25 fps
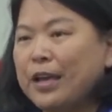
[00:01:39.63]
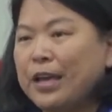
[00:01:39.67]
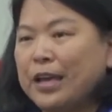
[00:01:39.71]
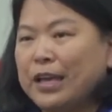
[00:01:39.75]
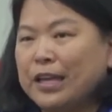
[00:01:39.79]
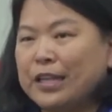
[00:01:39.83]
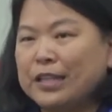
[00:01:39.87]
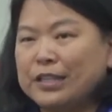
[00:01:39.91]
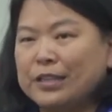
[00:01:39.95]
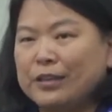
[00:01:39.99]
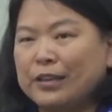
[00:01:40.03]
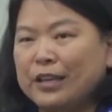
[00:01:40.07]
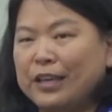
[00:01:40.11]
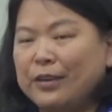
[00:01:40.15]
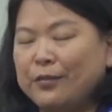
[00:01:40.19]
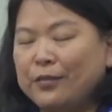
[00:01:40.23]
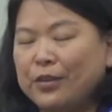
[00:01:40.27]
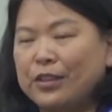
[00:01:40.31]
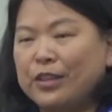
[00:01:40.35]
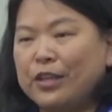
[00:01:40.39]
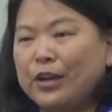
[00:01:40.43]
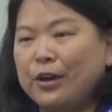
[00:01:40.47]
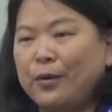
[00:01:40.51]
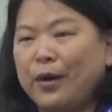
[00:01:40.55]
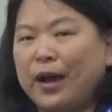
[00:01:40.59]
And
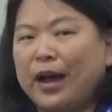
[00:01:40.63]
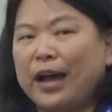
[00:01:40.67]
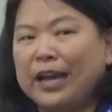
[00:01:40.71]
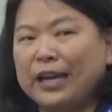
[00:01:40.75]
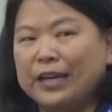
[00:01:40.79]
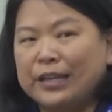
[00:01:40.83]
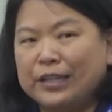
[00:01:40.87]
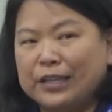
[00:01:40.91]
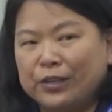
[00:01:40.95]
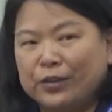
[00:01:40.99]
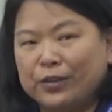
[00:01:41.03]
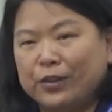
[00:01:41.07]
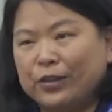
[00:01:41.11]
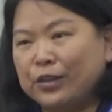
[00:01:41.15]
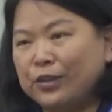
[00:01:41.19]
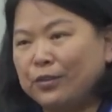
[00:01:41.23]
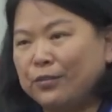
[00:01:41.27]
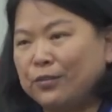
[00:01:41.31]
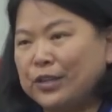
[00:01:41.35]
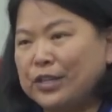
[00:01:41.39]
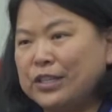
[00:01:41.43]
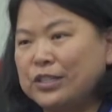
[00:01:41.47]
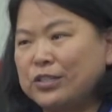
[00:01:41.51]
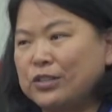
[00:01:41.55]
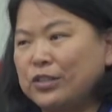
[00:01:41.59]
even though I did all the
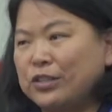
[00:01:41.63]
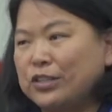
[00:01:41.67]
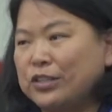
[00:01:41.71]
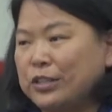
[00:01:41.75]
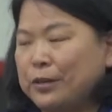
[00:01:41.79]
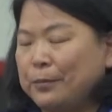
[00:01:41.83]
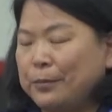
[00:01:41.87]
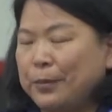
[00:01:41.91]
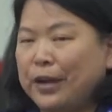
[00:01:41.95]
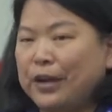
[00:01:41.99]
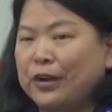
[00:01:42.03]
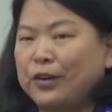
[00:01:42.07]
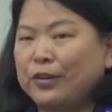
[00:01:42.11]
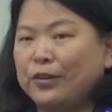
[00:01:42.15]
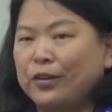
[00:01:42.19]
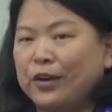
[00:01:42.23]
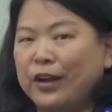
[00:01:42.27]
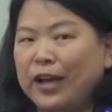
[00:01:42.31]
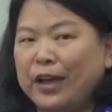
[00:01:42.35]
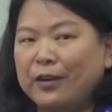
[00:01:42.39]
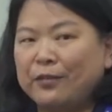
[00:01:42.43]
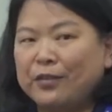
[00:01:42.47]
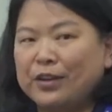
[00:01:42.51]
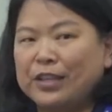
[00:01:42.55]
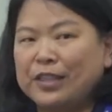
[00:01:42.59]
research, compared
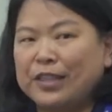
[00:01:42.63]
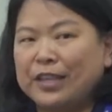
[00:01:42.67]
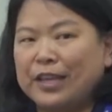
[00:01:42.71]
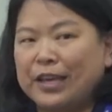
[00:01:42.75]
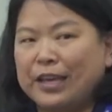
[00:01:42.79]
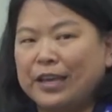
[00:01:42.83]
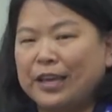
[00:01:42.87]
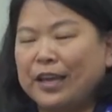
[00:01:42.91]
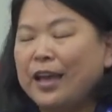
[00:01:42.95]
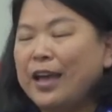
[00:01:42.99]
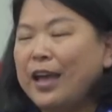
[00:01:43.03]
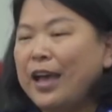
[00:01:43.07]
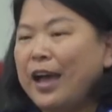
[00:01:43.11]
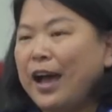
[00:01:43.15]
everything,